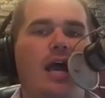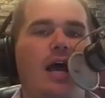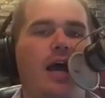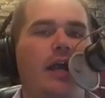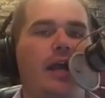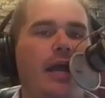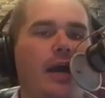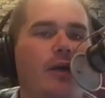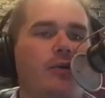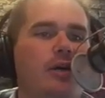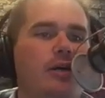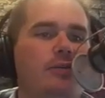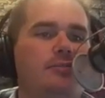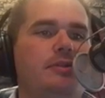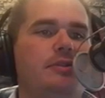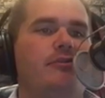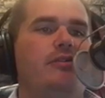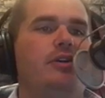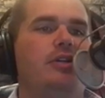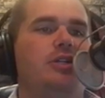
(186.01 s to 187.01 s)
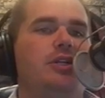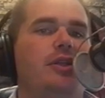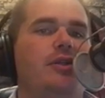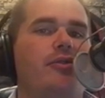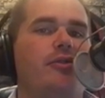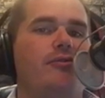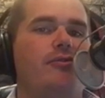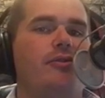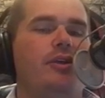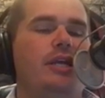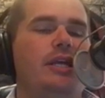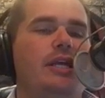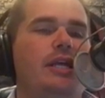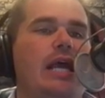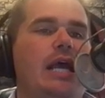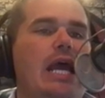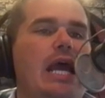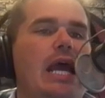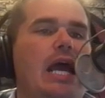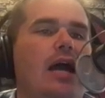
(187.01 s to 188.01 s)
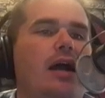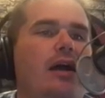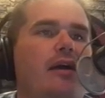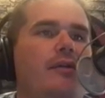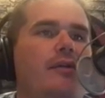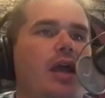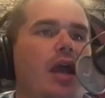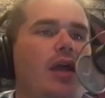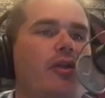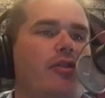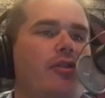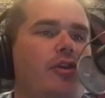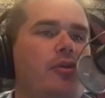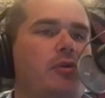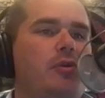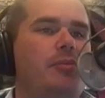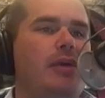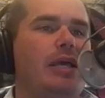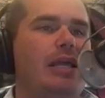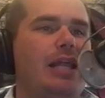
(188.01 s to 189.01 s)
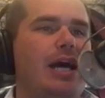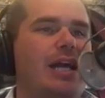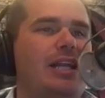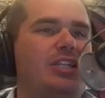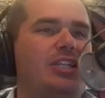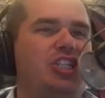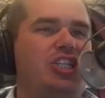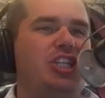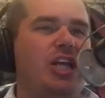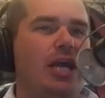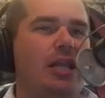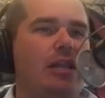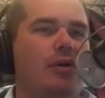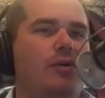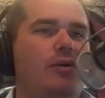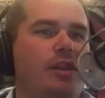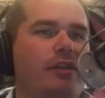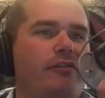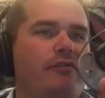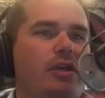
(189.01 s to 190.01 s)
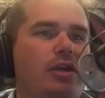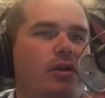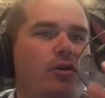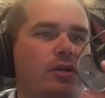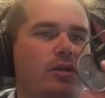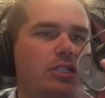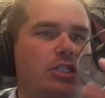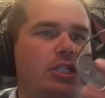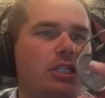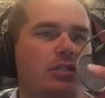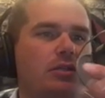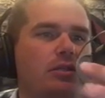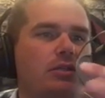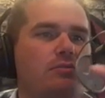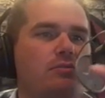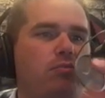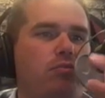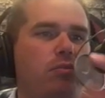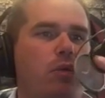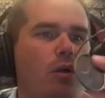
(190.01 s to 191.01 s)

Now we're up to version 3. There would be a lot of jello in the video. It just looks